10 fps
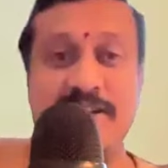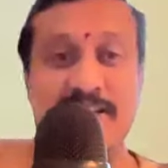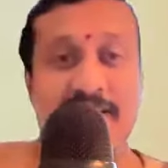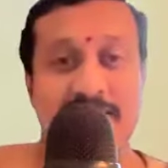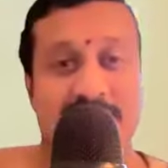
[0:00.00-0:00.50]
as
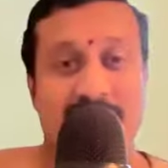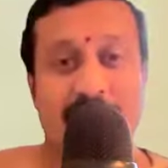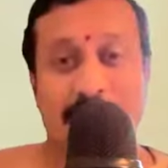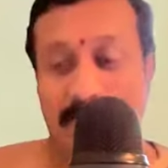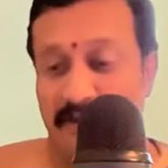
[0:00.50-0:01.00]

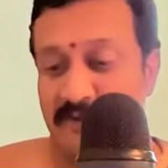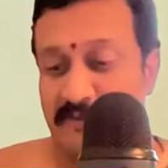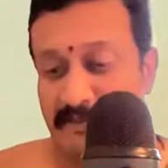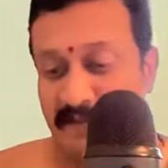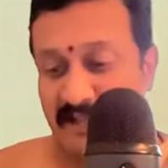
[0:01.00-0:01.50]
Harikeshaya. What do we
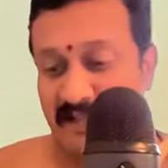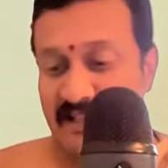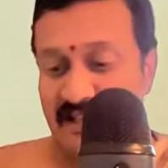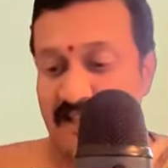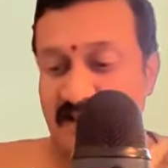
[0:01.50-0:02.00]
mean by
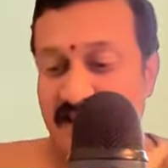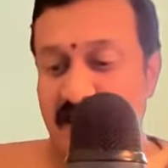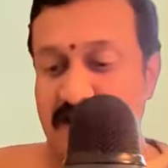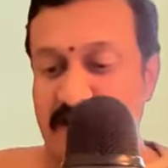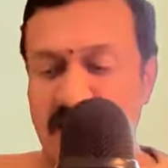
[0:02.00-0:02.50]

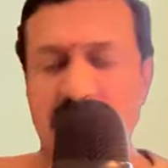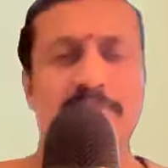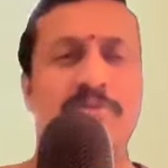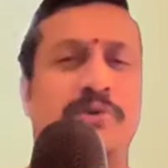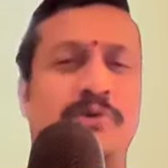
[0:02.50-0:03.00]
Harikeshaya?
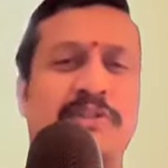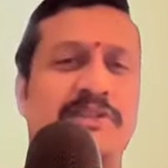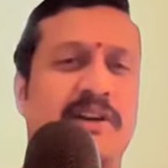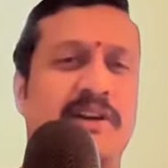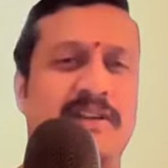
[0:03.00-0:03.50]
Neelam
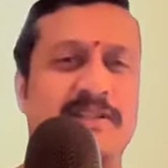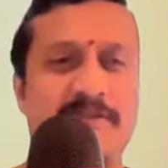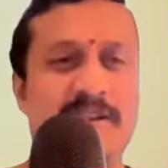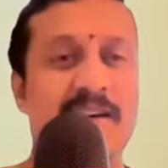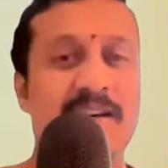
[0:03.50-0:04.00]
Urdhajaya.
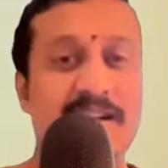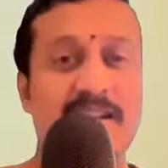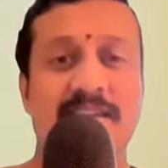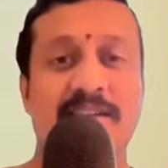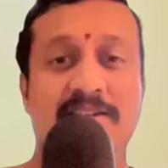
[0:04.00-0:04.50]
The word
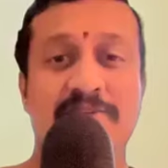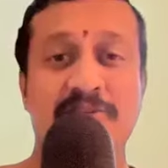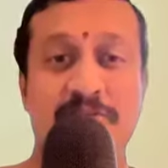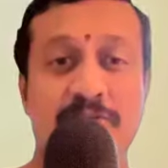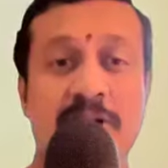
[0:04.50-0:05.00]
Hari here
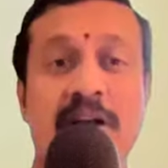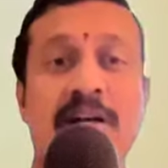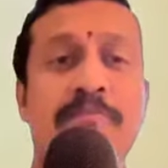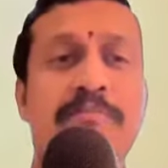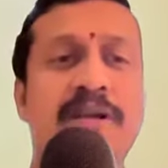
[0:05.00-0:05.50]
refers to
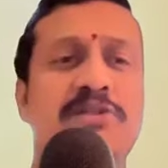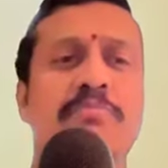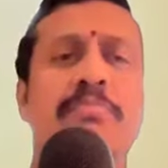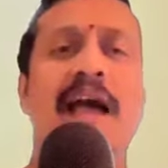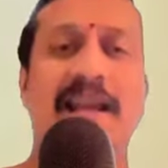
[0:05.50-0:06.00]

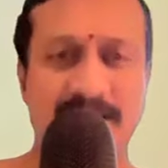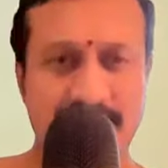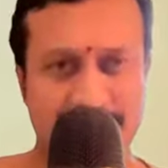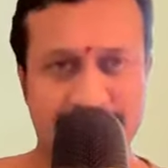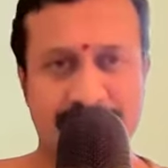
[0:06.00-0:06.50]
pitch
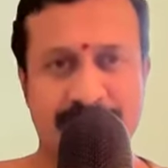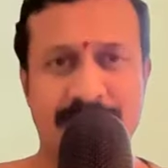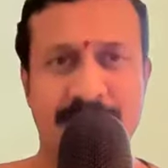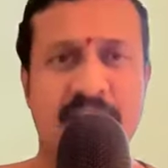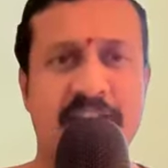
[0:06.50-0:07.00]
black.
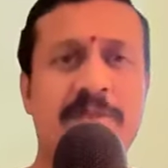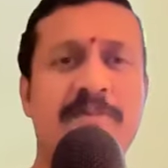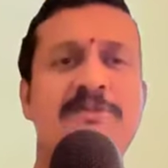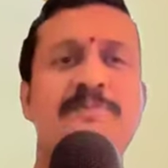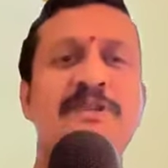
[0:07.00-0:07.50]
Hari
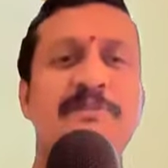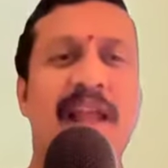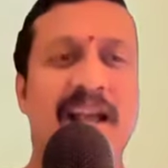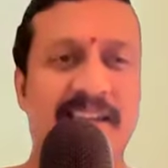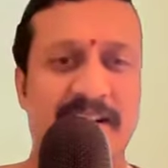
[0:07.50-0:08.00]
means pitch
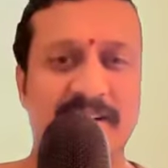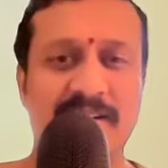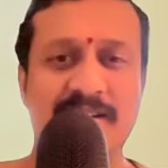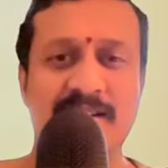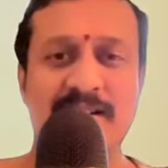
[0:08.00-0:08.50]
black hair.
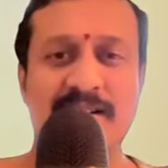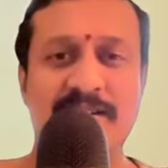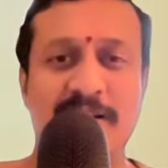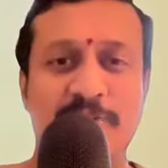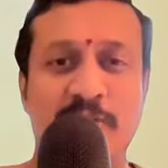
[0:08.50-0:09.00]

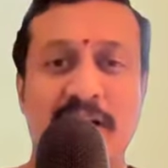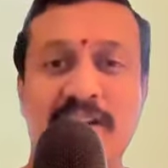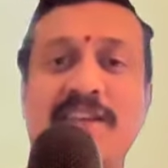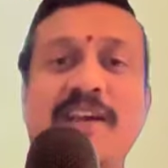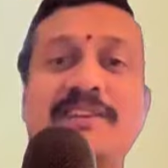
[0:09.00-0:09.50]
Therefore,
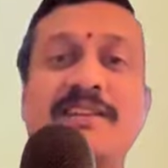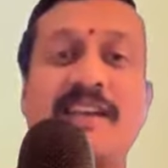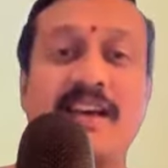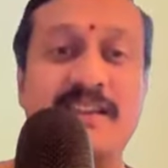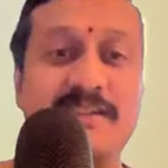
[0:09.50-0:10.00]

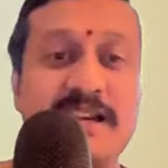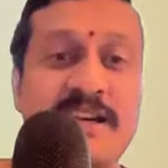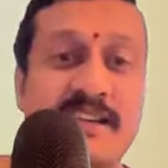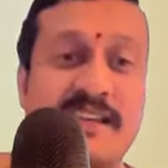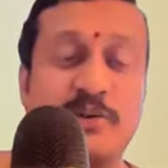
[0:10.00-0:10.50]
Harikeshaya is
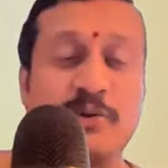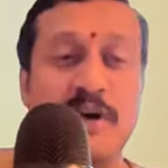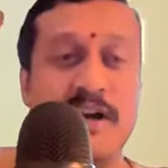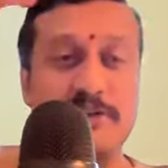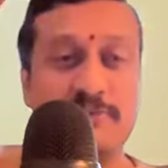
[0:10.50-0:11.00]
he
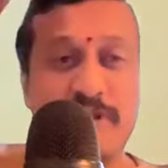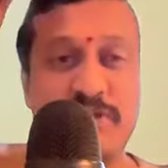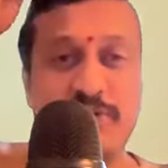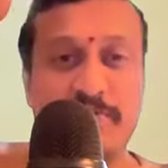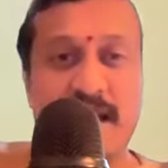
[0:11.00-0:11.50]
who has
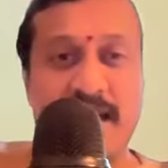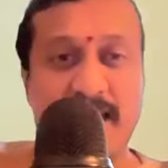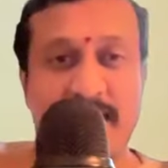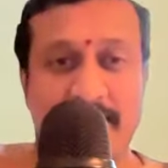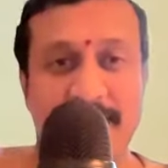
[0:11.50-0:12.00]
pitch
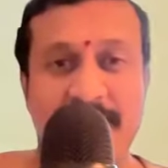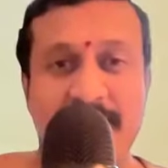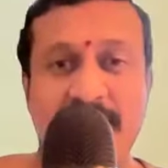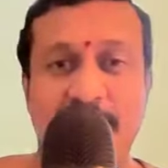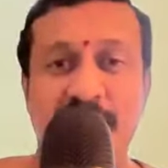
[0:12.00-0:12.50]
black hair.
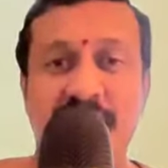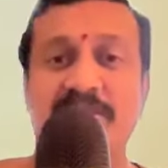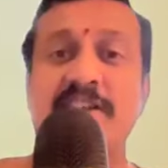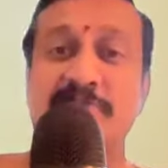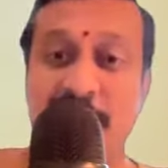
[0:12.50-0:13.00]
It
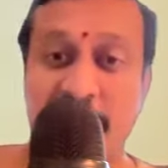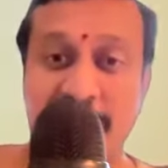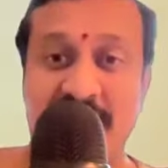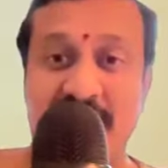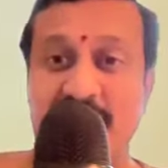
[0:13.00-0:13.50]
means he is
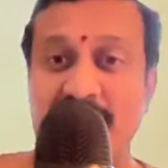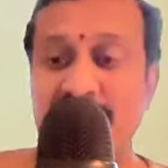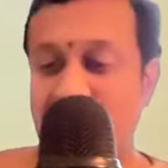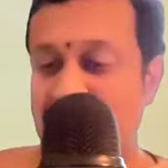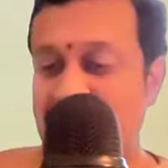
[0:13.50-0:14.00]
forever young.